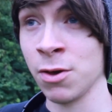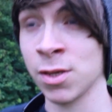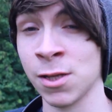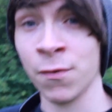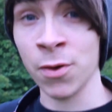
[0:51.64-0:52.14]

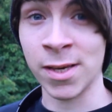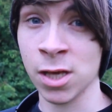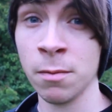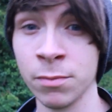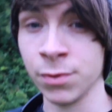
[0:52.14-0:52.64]
Those are just a few
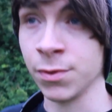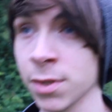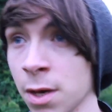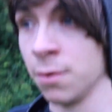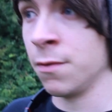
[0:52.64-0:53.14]

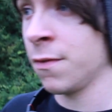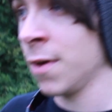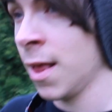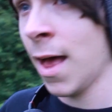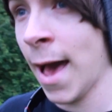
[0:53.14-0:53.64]
examples of
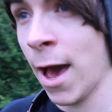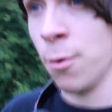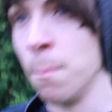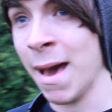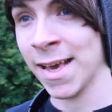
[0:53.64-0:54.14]

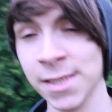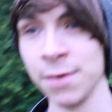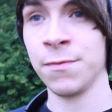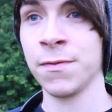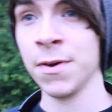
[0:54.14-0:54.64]
how
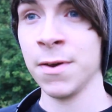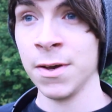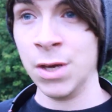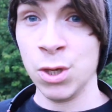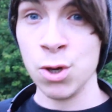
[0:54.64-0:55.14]
massive
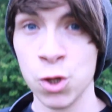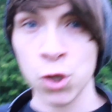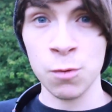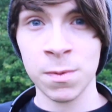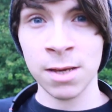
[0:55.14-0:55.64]

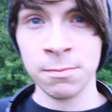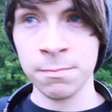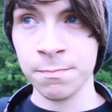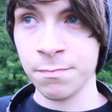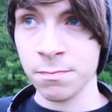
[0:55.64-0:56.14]
YouTube
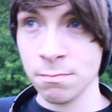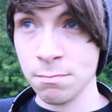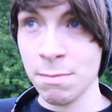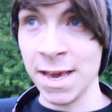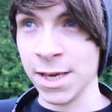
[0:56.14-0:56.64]
can
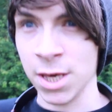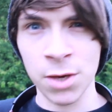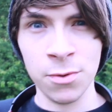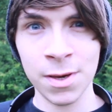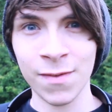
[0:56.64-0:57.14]
make
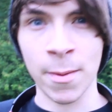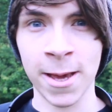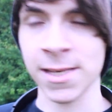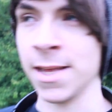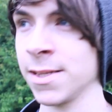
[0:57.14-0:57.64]
you, if that
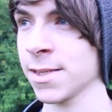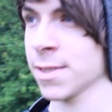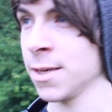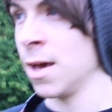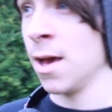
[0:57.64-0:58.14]
makes
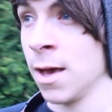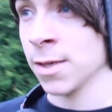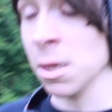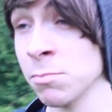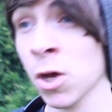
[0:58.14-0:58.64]
sense.
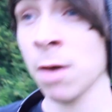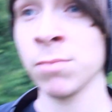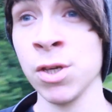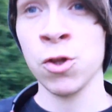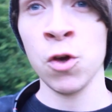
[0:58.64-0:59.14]

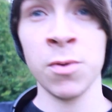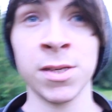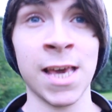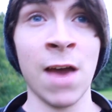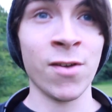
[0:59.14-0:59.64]
Sometimes
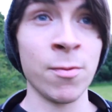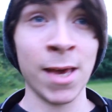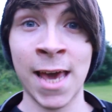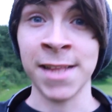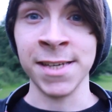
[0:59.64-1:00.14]
YouTubers get really
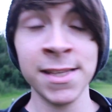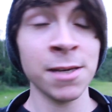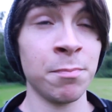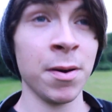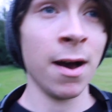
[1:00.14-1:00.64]
big-headed,
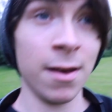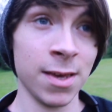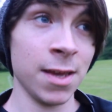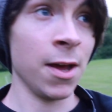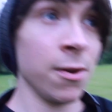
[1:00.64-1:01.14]
but
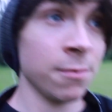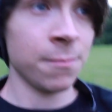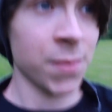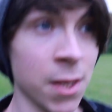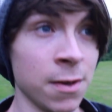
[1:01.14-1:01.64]
you know, I
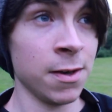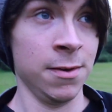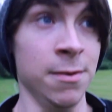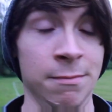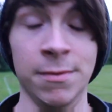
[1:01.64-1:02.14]
mean, this
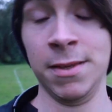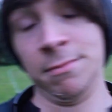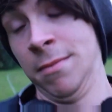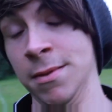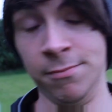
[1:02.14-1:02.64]
website is
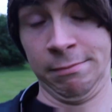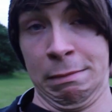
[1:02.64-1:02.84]
so